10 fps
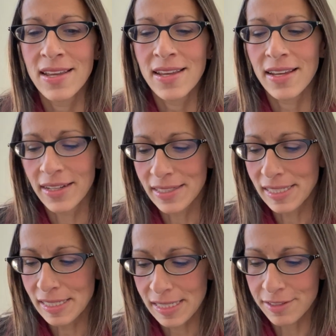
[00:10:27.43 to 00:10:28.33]
and I
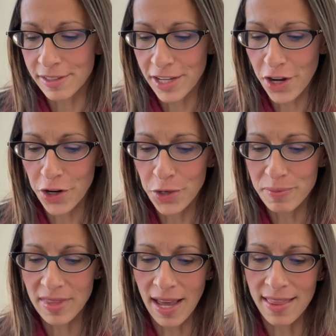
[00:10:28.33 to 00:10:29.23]
sincerely hope
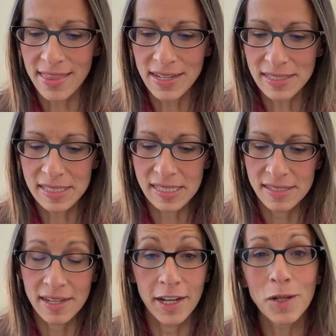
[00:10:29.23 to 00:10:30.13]
that this
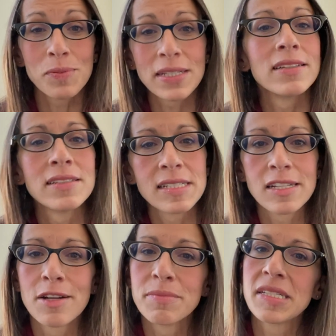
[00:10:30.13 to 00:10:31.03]
helped in
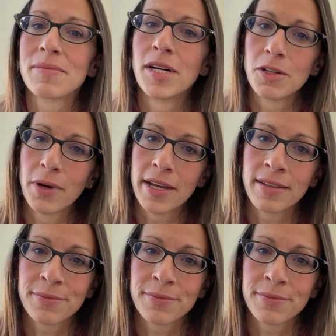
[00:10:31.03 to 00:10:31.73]
some small way.